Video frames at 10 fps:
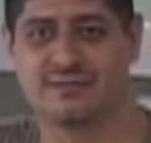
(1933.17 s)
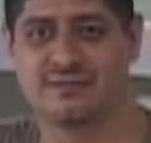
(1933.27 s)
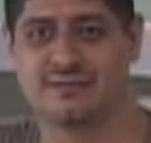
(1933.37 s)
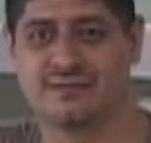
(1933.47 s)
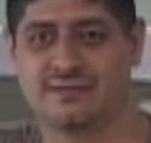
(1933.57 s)

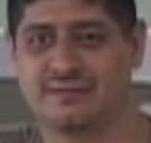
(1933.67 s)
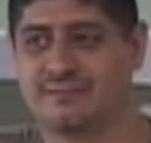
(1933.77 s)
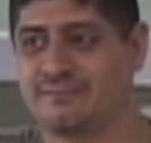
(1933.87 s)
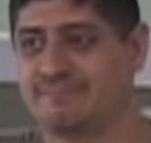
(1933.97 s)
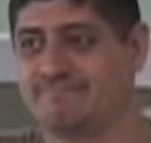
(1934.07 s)

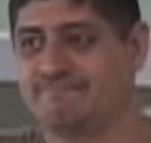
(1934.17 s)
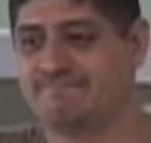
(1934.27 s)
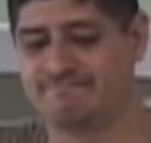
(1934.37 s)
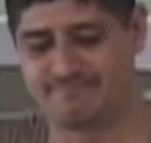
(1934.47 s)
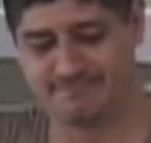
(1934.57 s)

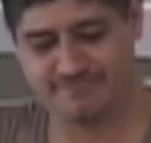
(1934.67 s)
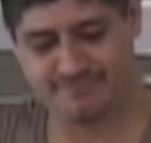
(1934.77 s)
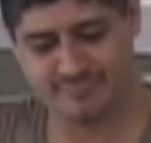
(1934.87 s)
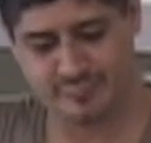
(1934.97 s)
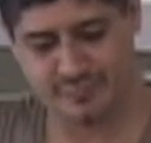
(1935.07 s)

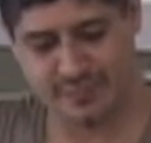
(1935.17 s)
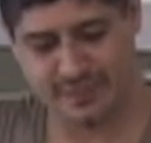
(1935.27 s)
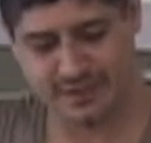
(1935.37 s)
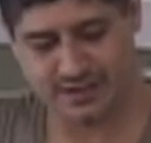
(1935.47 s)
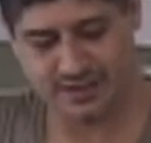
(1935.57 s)

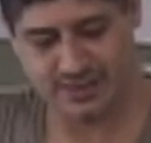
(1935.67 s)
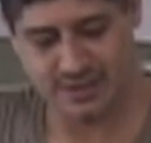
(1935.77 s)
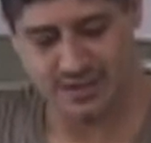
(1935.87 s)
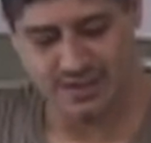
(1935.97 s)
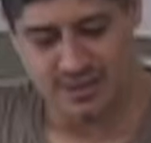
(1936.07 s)

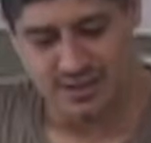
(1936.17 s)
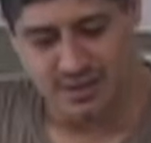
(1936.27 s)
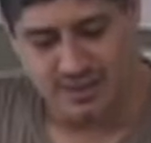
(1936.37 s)
[no speech]